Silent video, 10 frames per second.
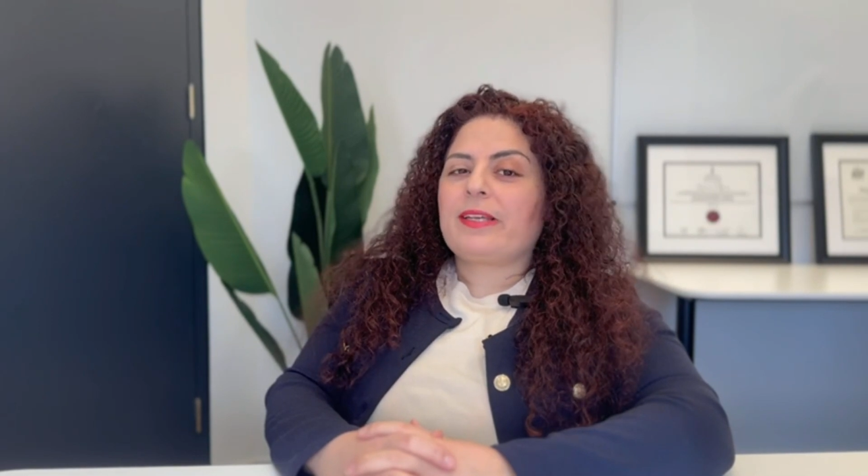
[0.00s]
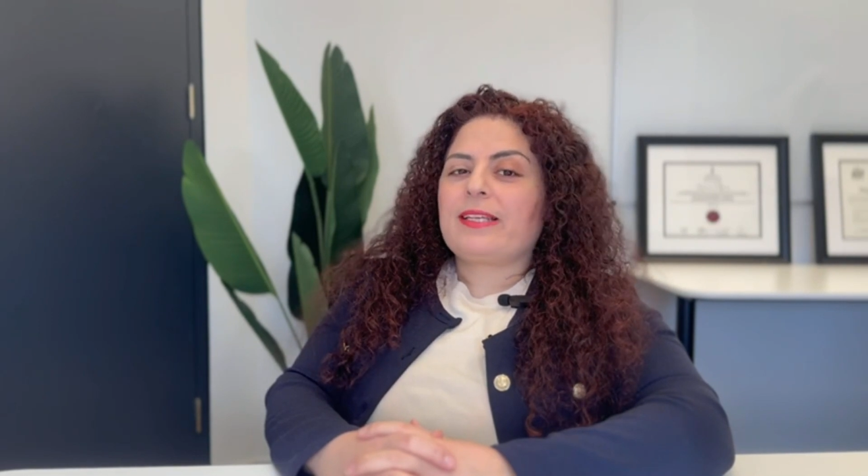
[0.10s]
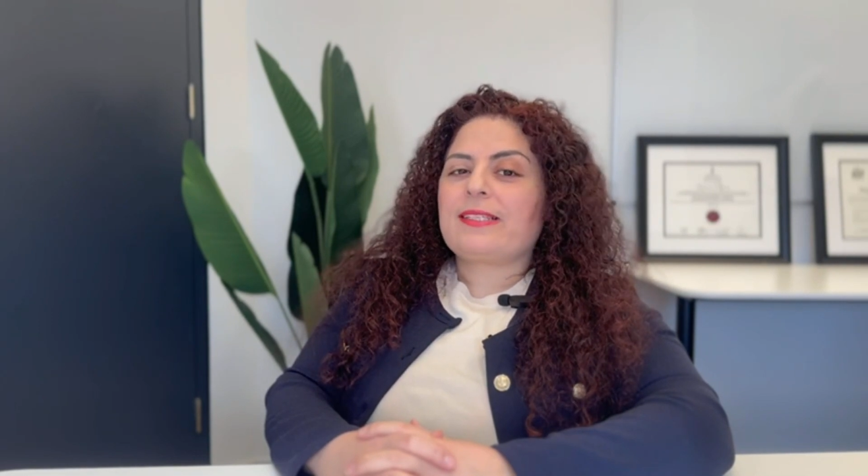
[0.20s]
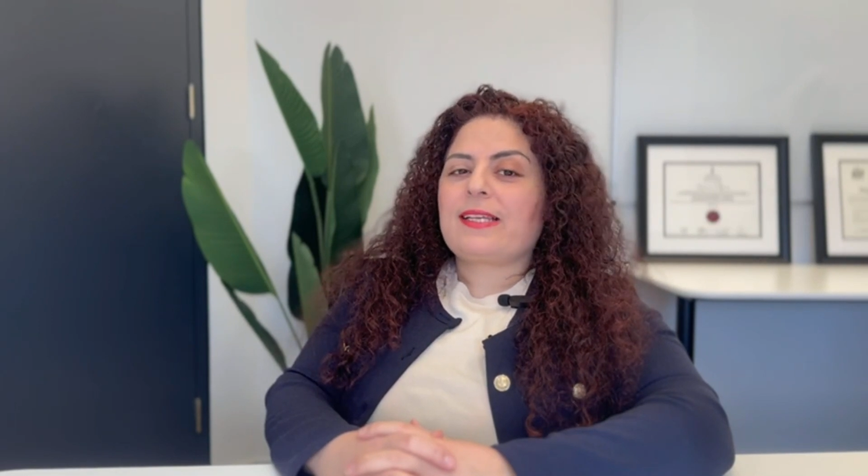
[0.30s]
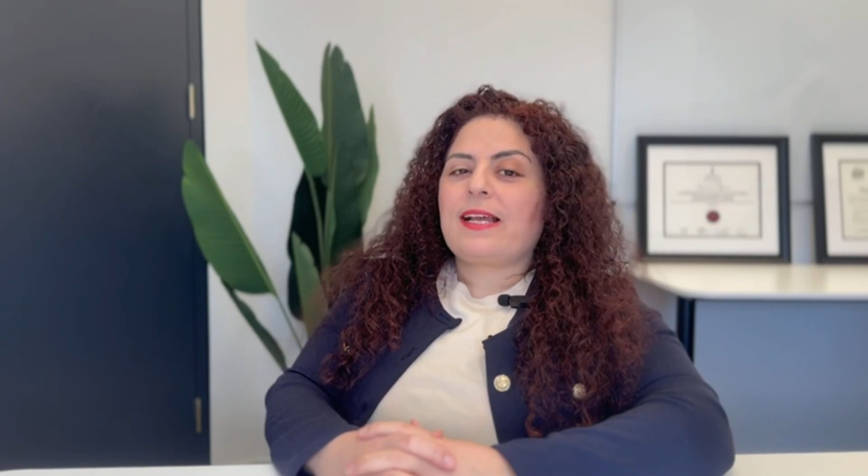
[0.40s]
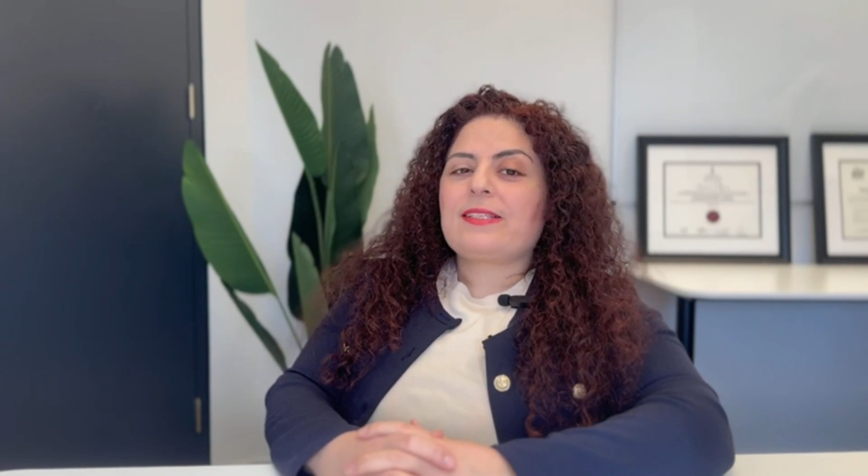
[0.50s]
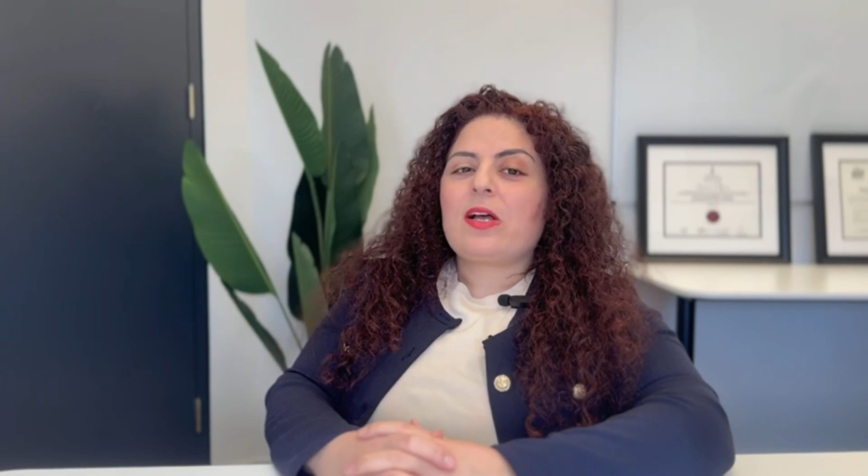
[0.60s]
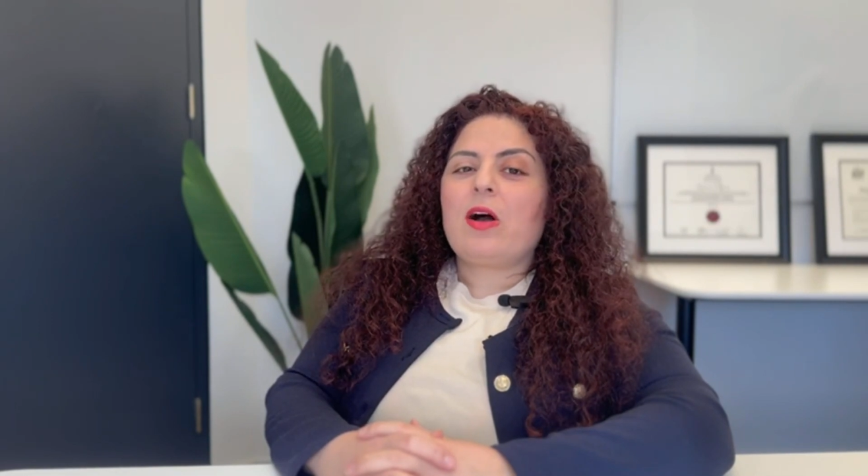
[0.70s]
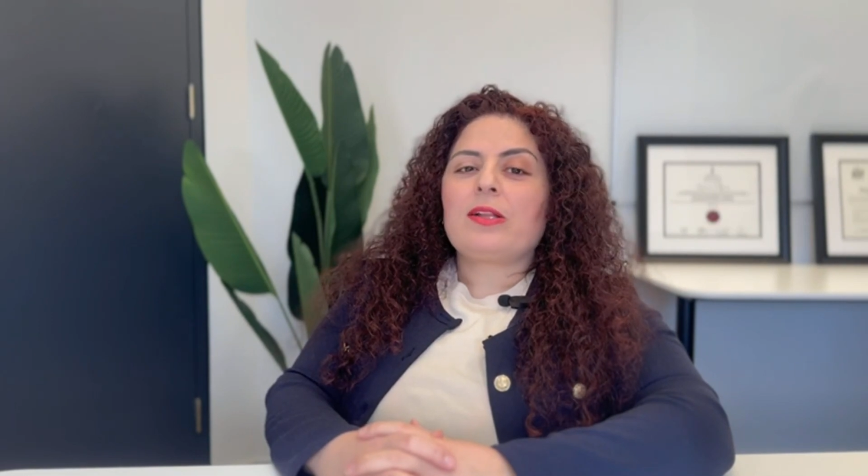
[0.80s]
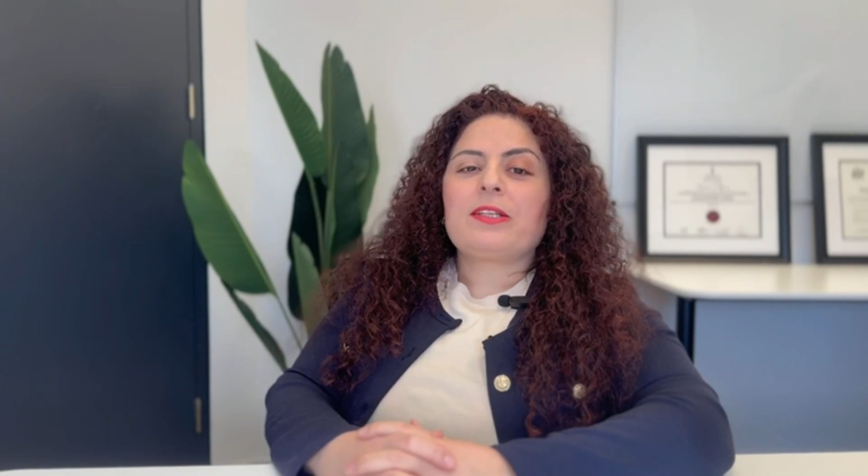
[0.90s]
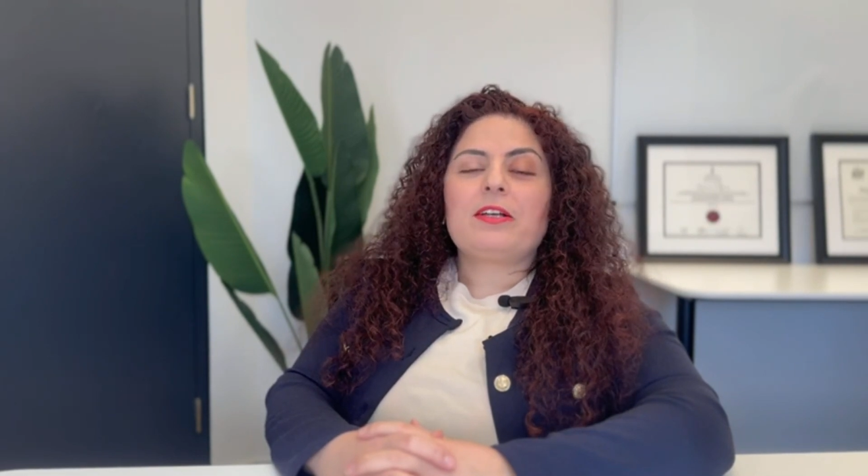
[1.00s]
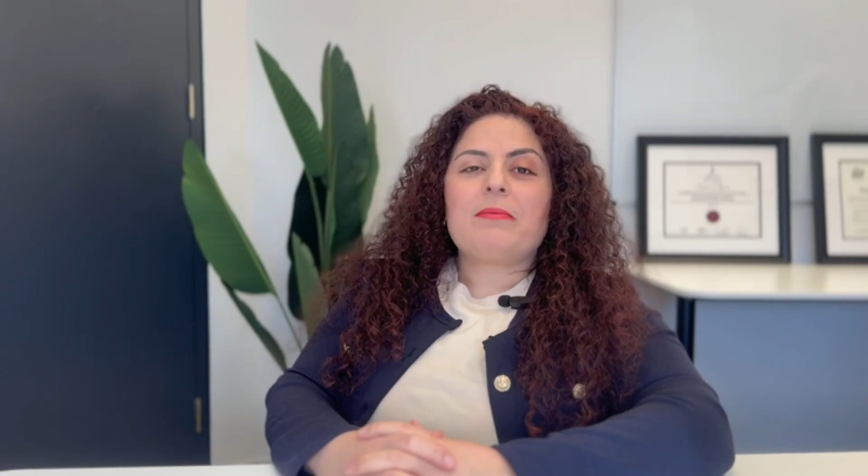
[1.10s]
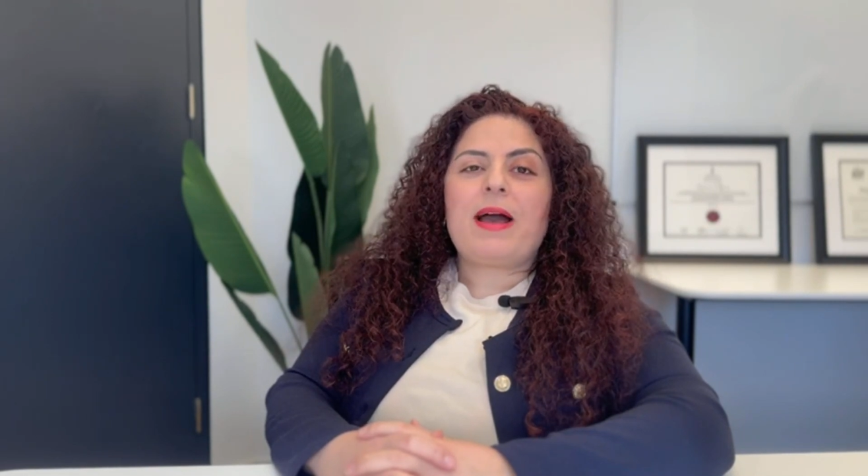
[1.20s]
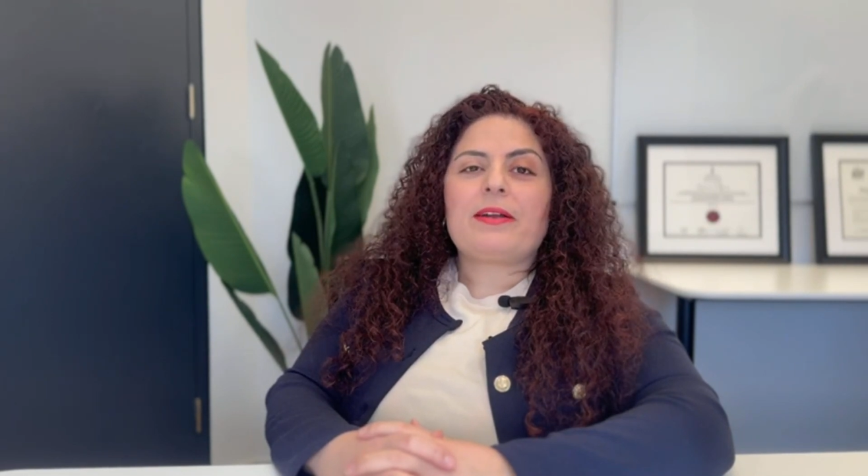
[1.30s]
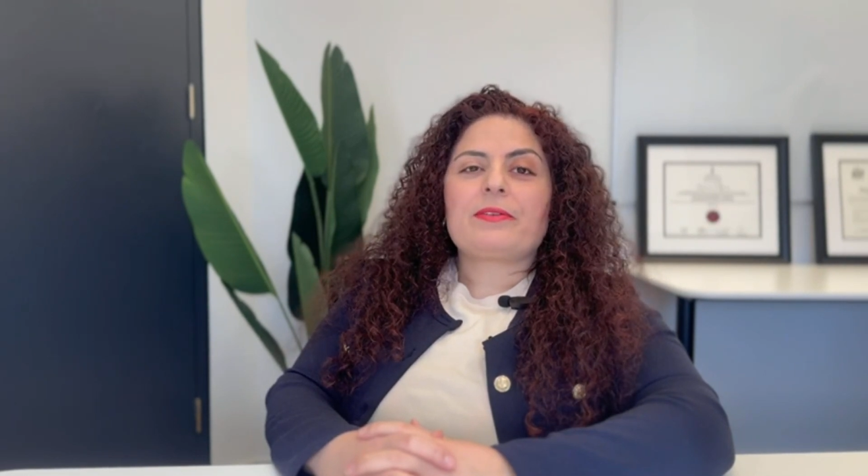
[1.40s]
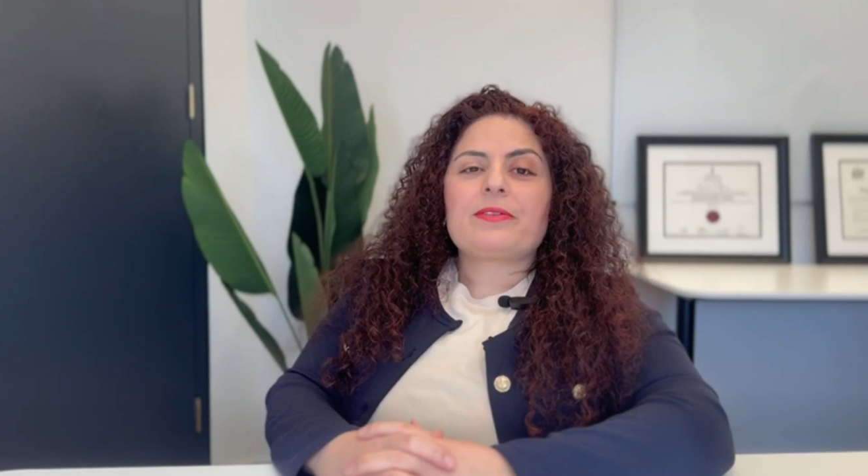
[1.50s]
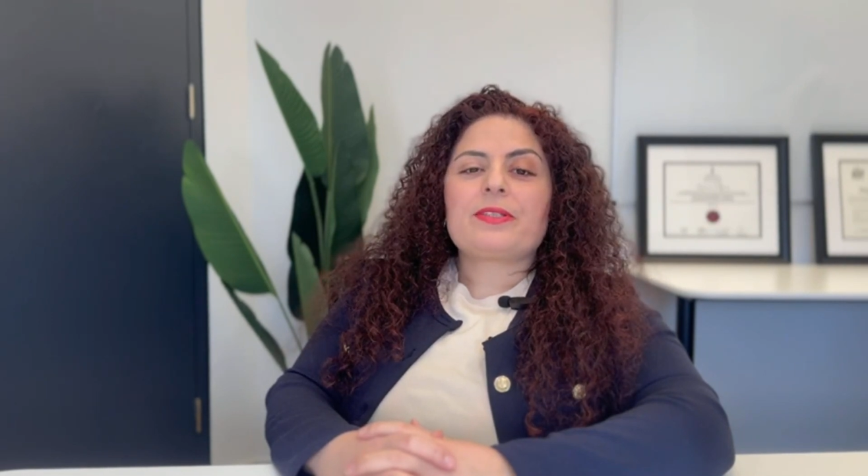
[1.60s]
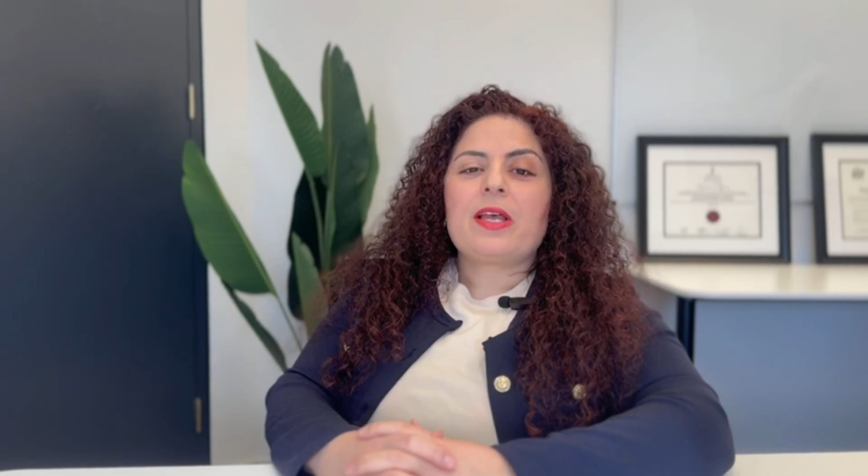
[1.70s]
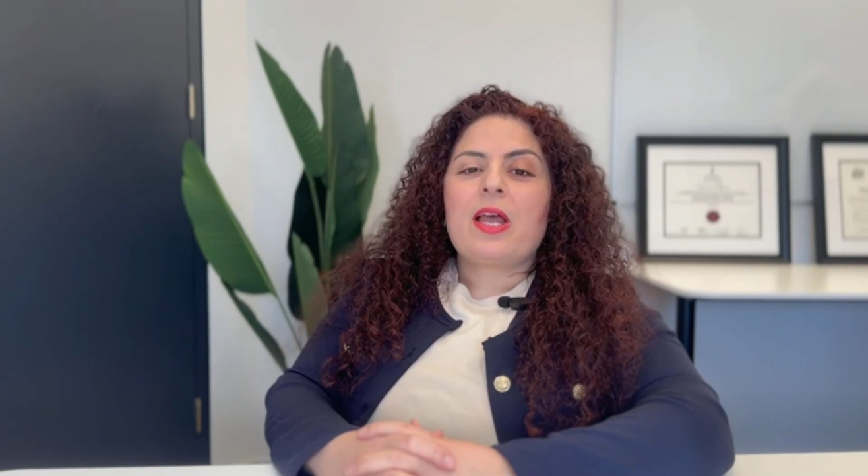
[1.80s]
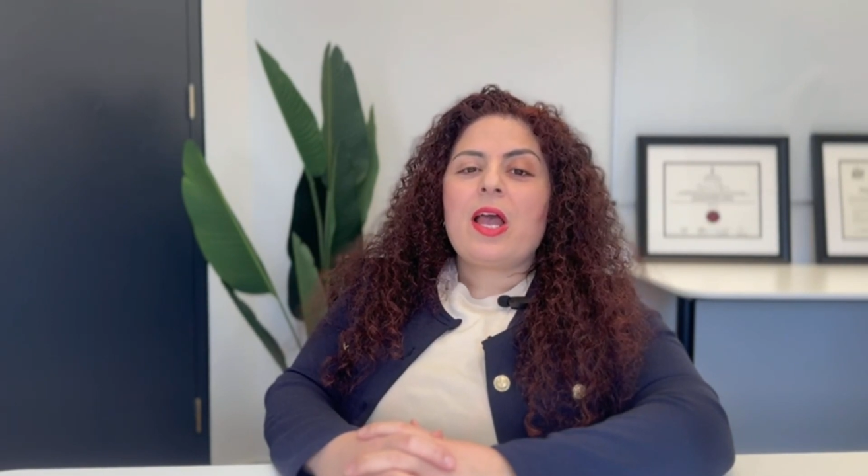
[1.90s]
insights on legal matters.